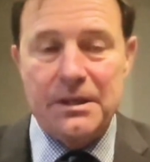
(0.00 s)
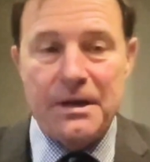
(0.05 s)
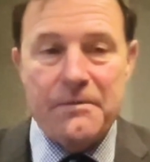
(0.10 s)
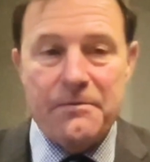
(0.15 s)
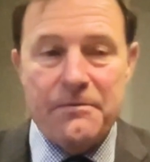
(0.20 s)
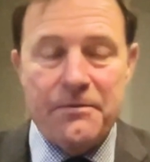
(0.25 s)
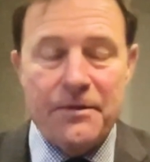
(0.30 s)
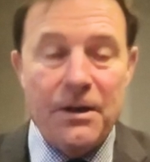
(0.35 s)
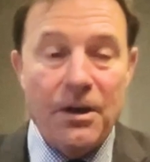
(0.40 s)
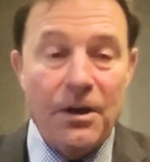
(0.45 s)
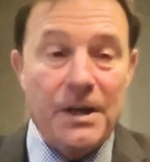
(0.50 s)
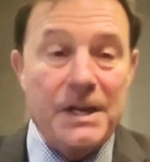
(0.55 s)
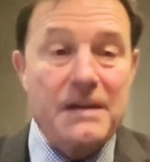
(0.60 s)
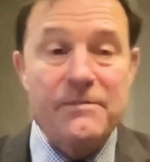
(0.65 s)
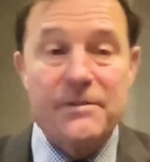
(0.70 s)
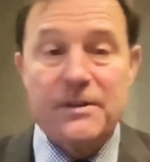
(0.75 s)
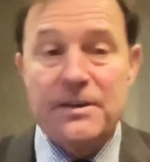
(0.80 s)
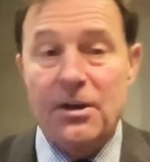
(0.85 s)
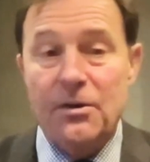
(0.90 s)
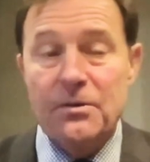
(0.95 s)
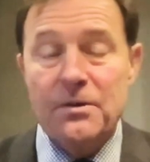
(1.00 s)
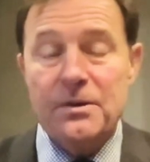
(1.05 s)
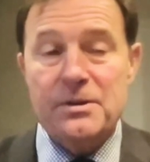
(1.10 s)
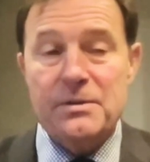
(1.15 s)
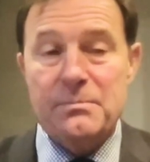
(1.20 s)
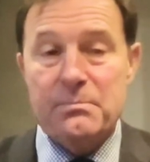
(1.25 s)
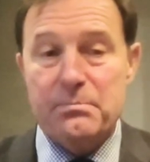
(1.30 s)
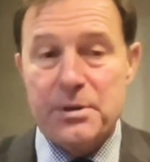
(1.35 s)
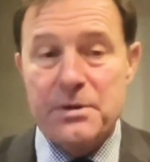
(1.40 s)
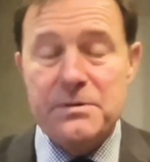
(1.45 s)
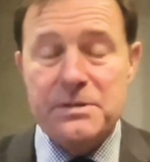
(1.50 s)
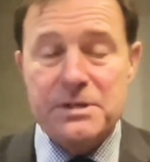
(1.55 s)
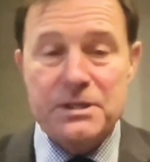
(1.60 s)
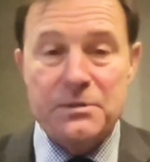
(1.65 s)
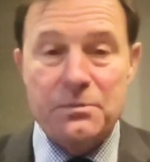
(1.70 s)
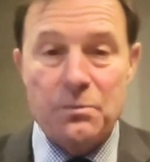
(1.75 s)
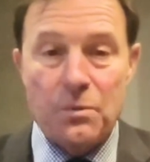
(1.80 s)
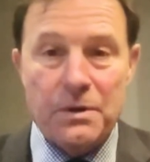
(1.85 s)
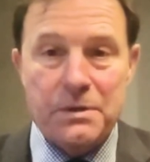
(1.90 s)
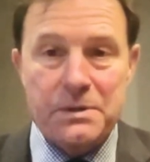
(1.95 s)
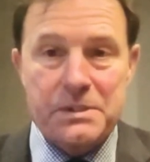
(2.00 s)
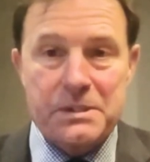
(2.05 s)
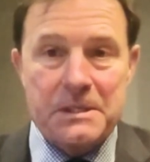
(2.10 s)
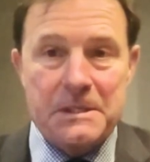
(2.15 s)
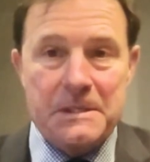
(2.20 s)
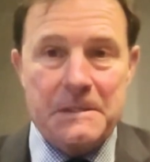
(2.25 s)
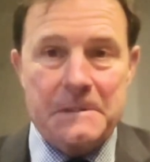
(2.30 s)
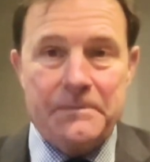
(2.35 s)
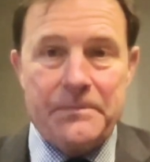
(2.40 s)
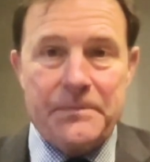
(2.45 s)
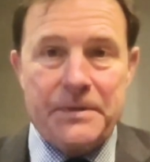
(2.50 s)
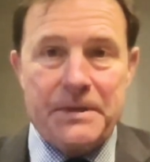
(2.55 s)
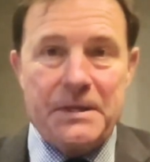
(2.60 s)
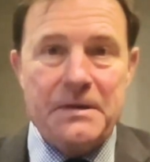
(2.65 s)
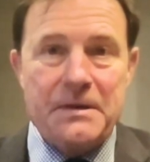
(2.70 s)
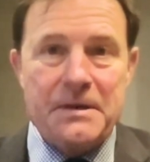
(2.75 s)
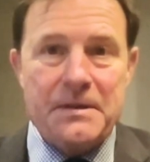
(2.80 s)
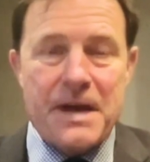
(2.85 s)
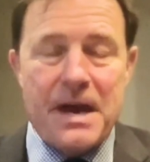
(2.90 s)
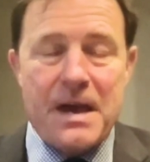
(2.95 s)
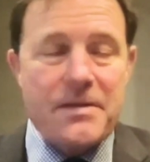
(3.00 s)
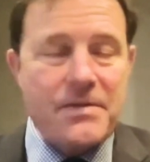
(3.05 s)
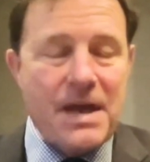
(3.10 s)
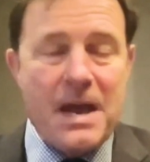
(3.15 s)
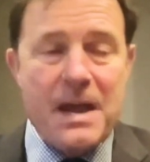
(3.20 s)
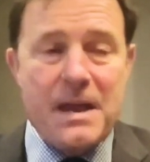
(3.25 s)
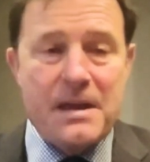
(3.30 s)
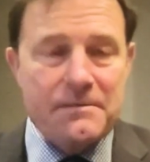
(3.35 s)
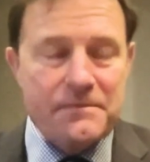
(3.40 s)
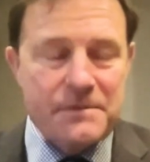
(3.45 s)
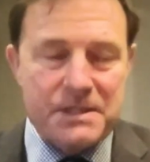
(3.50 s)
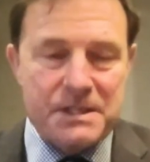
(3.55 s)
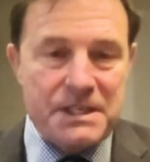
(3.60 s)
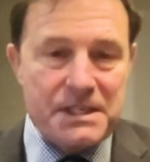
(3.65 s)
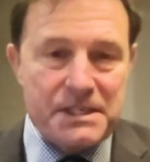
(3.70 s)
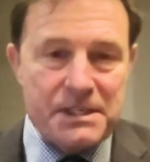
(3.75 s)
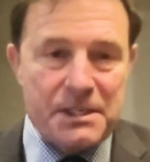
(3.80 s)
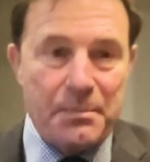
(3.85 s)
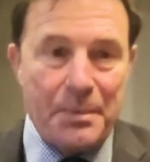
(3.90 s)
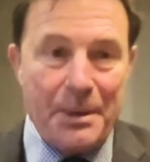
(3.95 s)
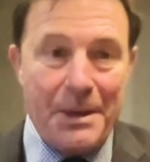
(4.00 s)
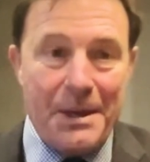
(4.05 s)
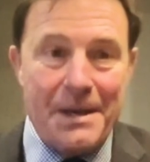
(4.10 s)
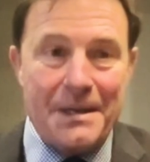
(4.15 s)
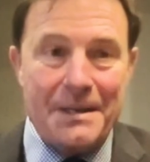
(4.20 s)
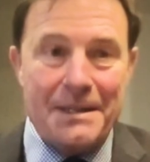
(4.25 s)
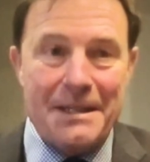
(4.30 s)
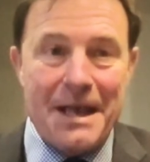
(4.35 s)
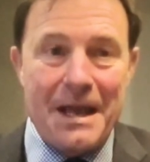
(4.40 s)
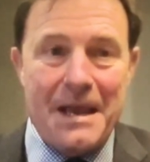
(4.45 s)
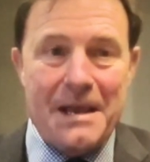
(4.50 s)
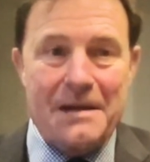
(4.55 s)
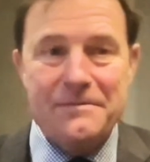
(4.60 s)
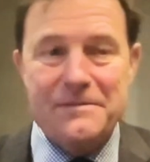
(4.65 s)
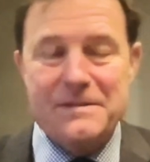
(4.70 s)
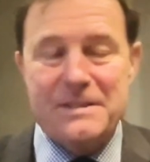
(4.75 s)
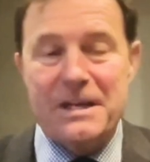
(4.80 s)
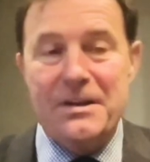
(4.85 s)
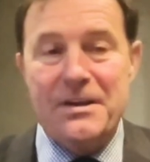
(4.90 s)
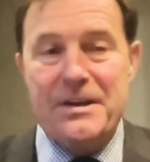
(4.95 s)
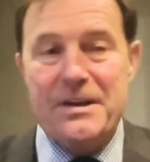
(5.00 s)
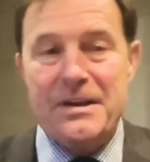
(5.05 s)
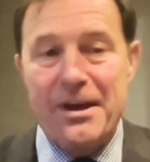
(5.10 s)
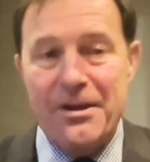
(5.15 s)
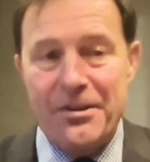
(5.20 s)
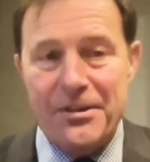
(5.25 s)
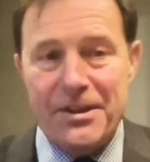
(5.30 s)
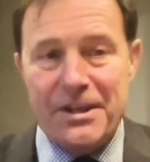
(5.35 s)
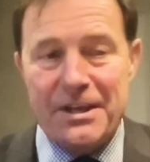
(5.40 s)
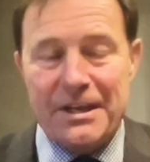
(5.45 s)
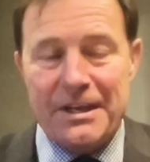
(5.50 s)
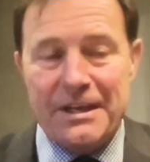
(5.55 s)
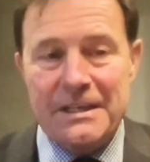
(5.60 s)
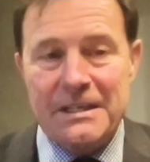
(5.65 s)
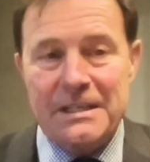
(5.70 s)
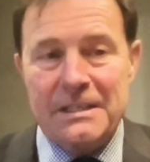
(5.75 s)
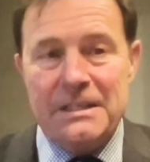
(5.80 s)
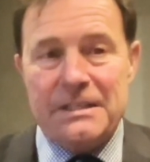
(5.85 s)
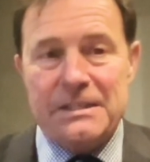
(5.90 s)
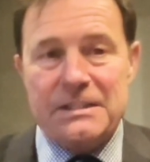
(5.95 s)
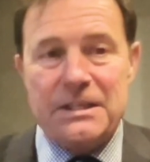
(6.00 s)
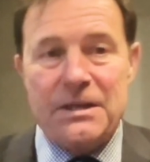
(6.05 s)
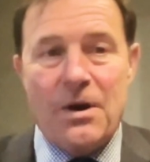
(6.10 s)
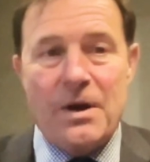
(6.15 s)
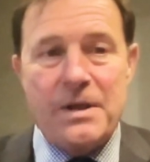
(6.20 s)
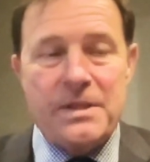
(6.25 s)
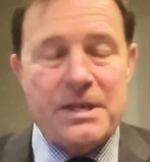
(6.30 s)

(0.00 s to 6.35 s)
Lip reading: for even longer than Putin was. They have disappeared. They have done nothing. So I